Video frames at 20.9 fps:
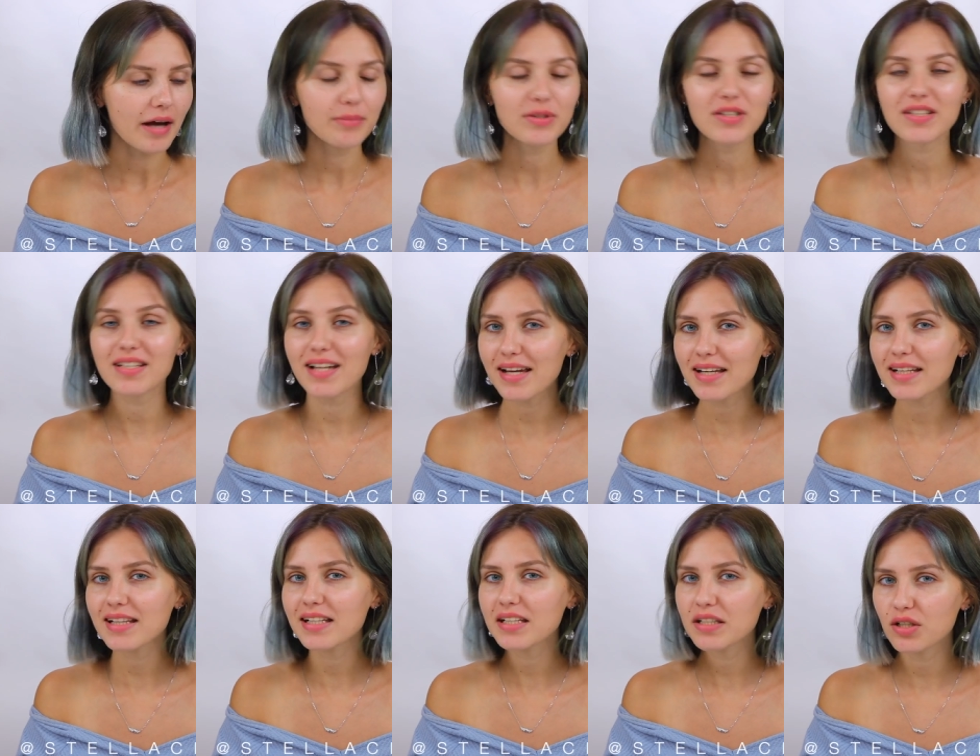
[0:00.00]
I'm
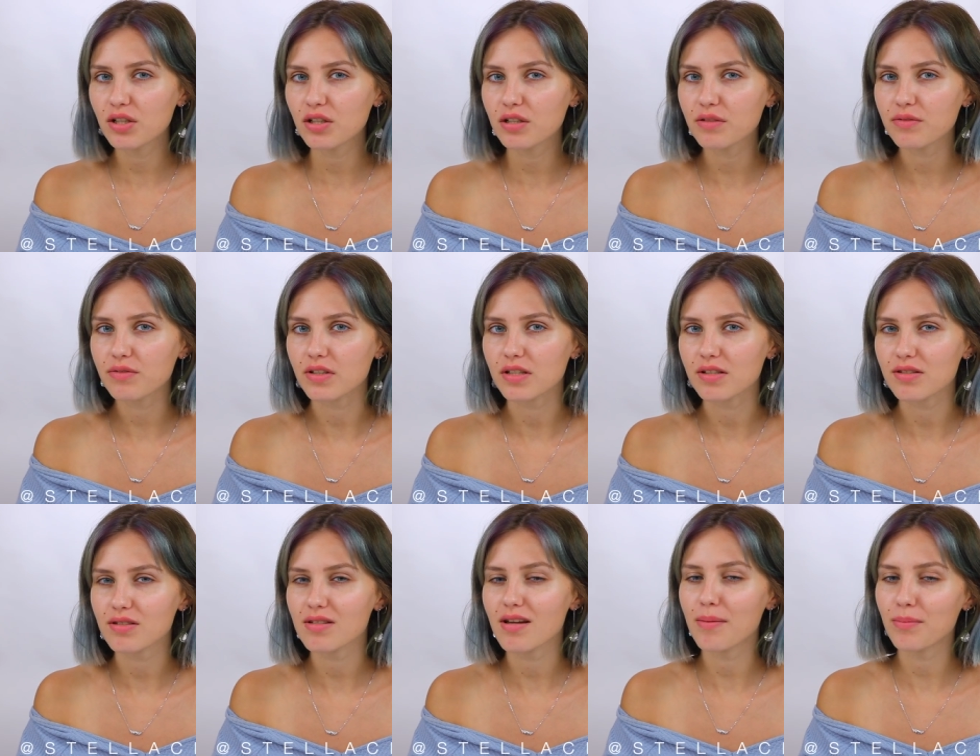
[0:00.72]
slightly
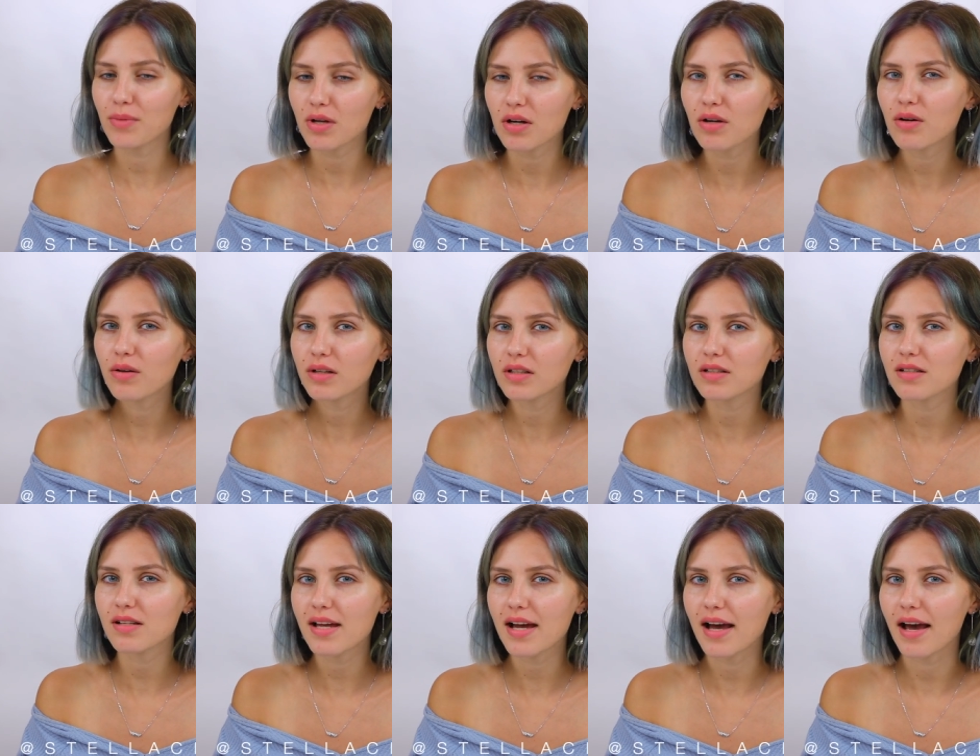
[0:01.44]
nervous. I'm not going
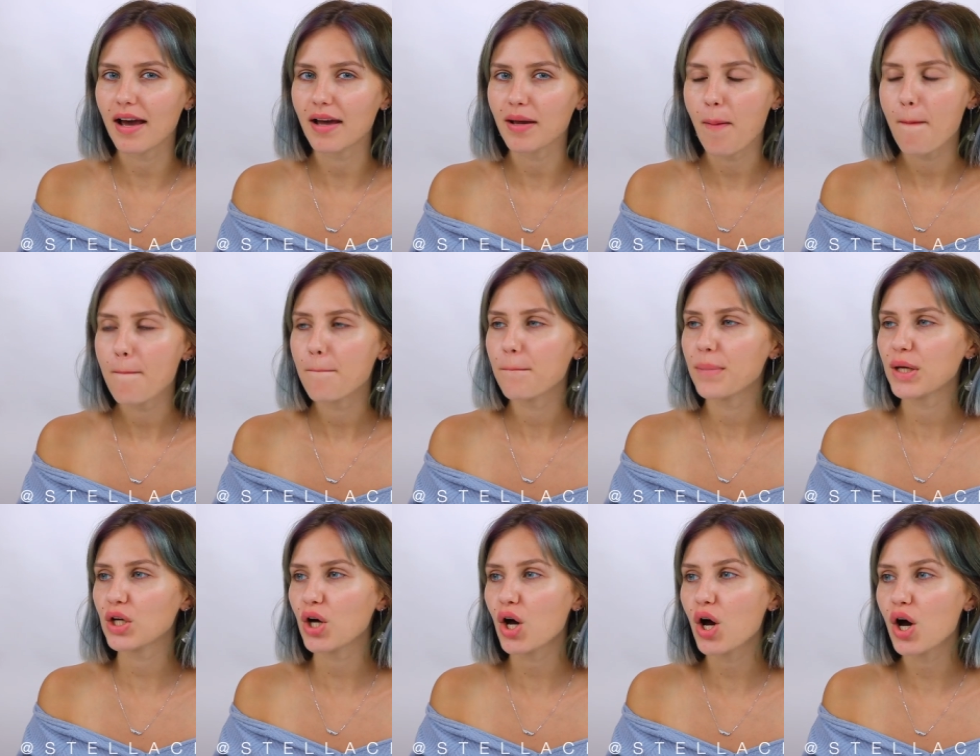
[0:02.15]
to lie
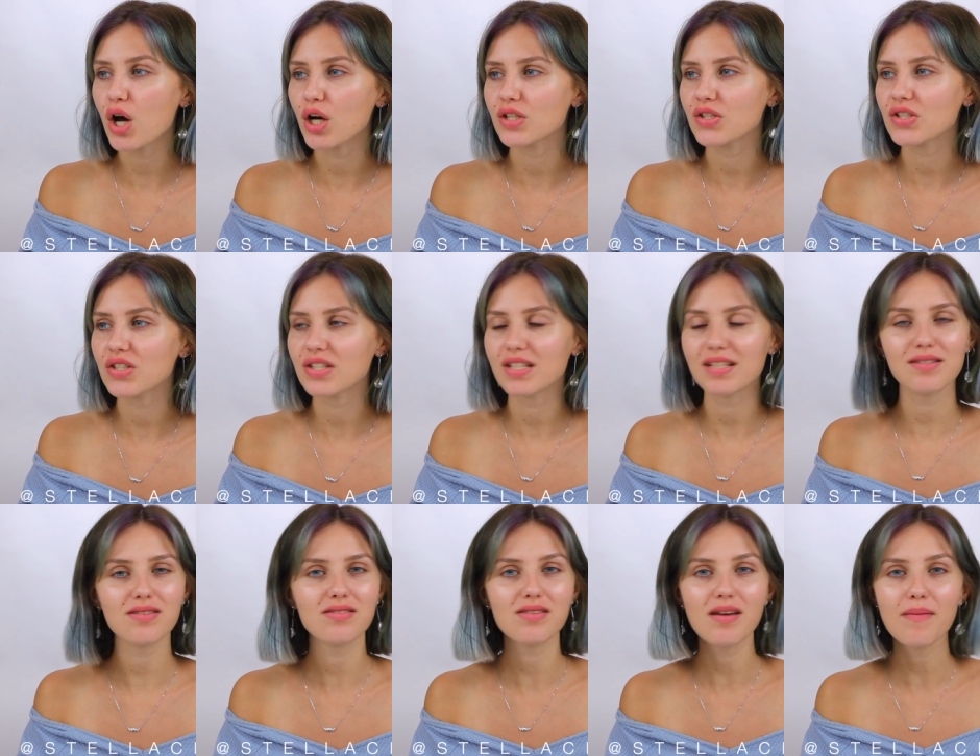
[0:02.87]
because this
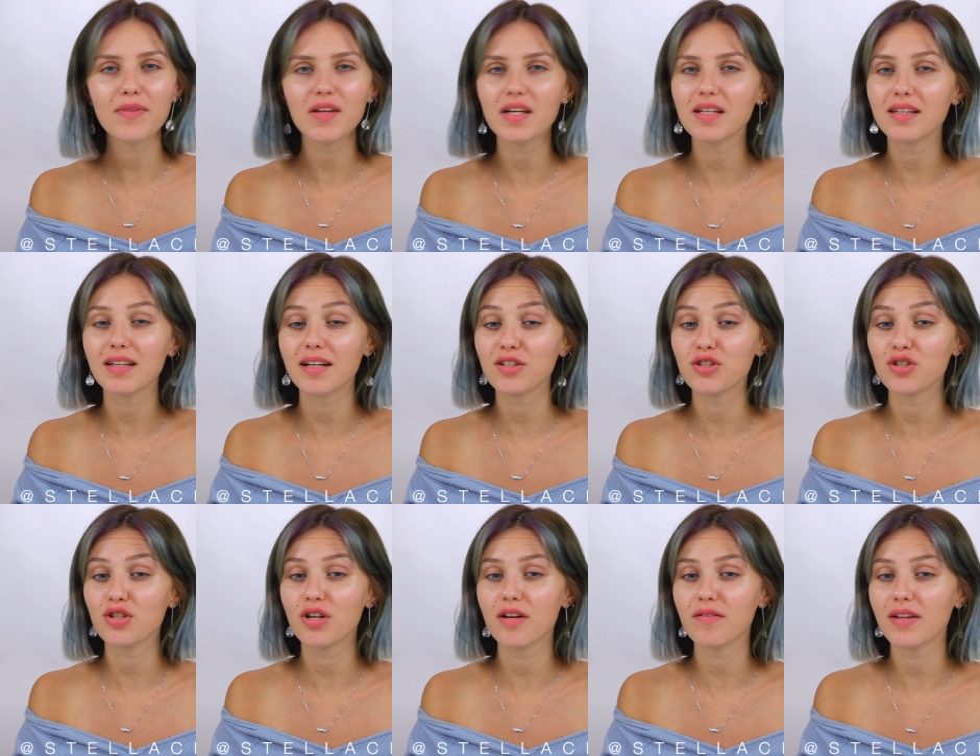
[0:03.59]
is something that I
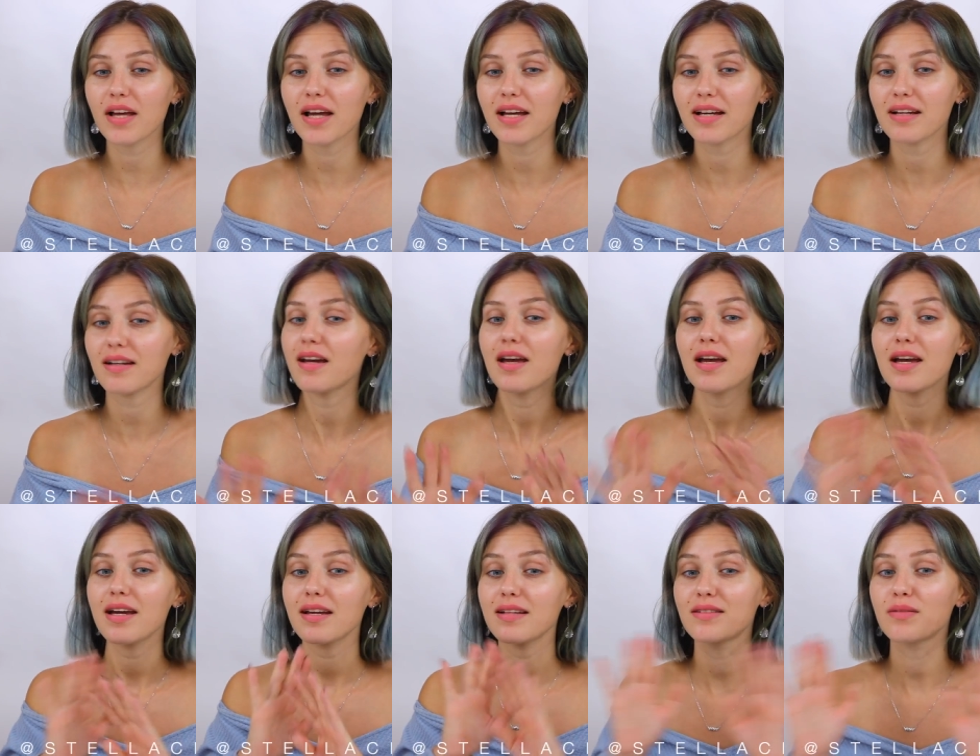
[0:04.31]
should have like
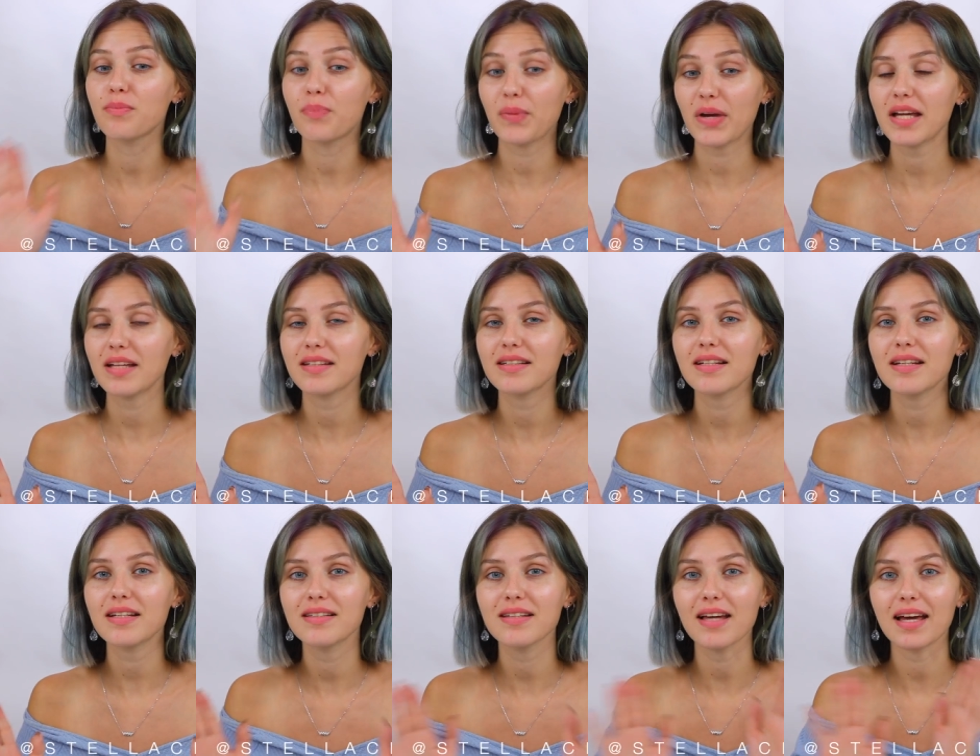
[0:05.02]

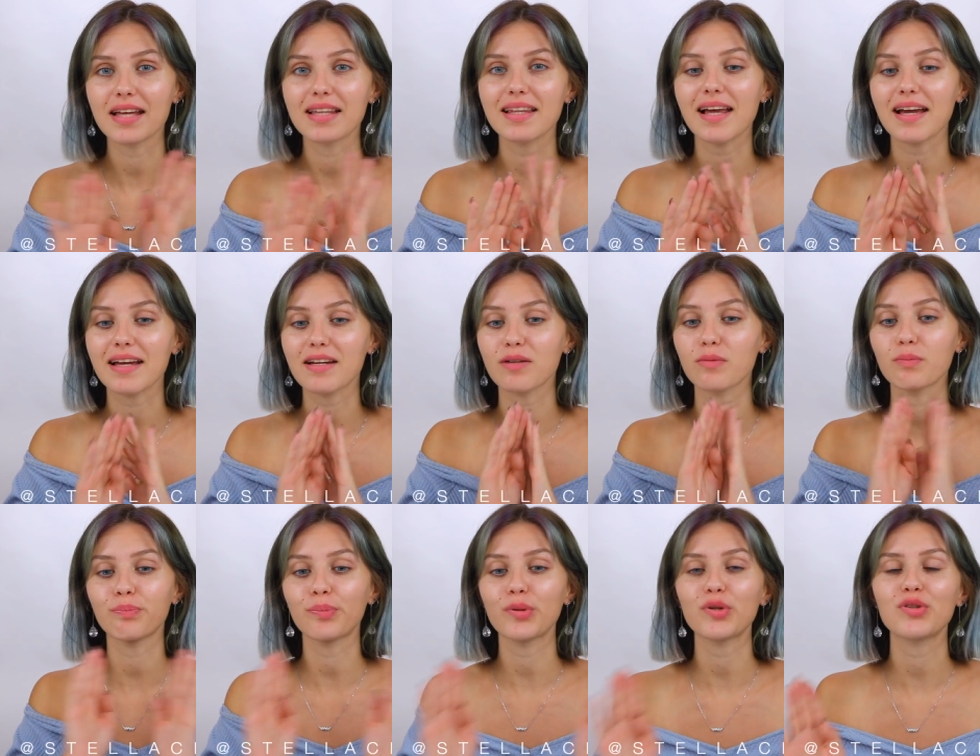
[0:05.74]
debated and like
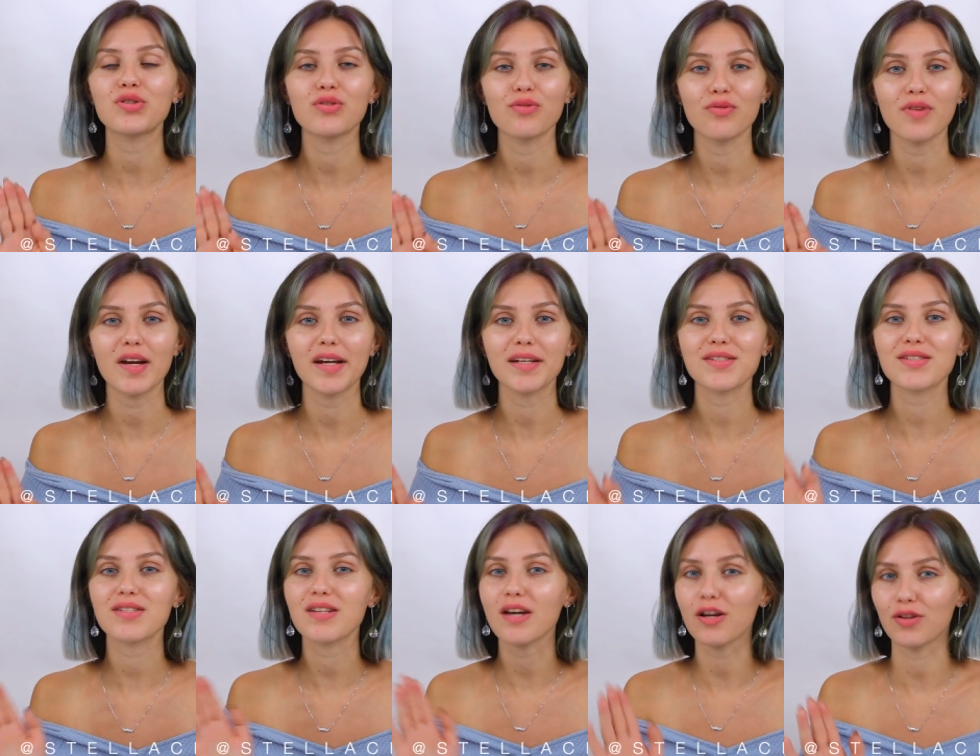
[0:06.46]
put to
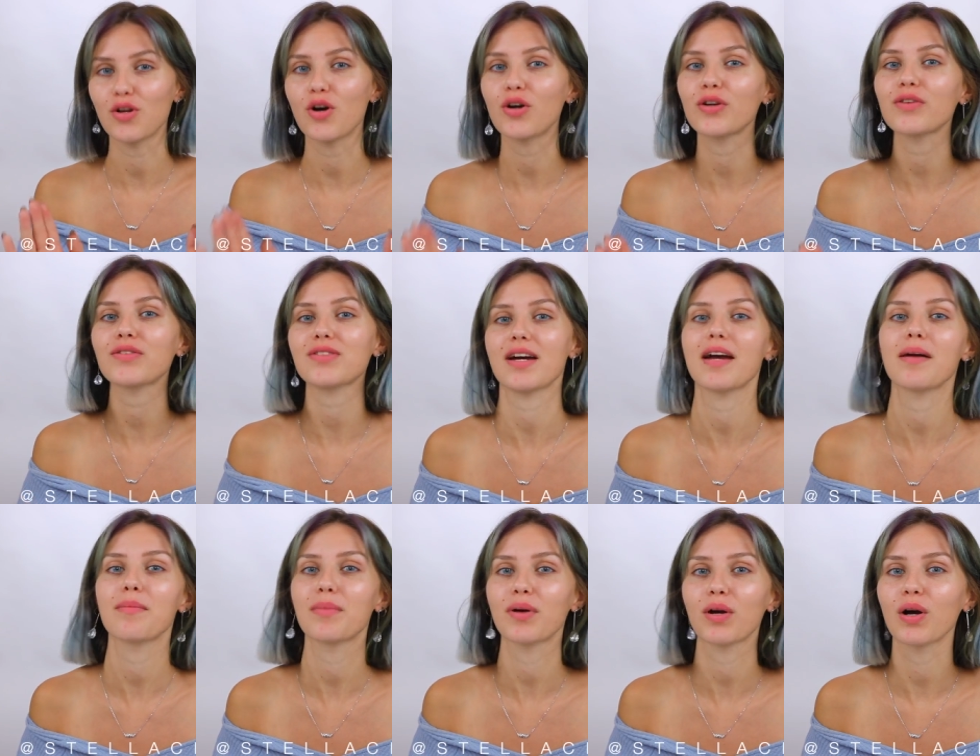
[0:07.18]
rest a long
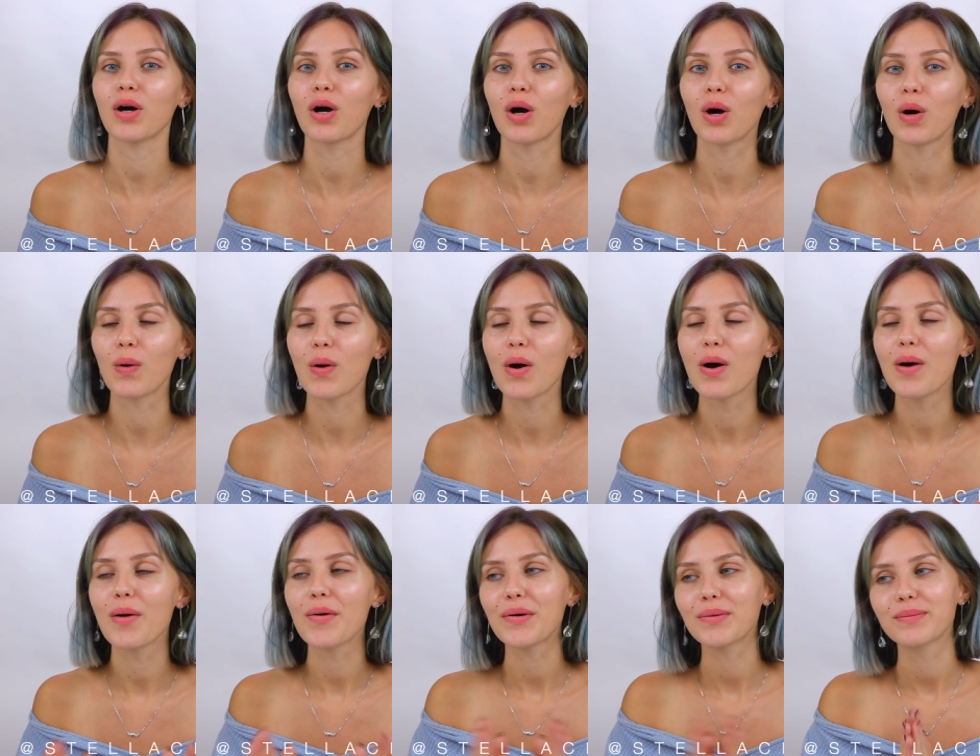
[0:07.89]
time
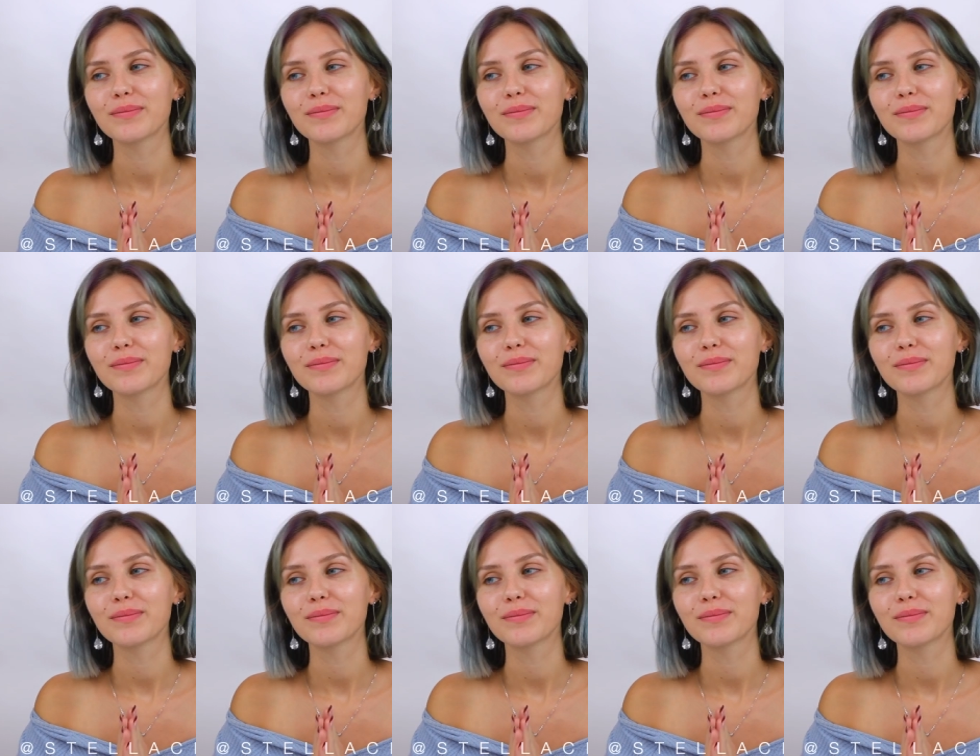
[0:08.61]
ago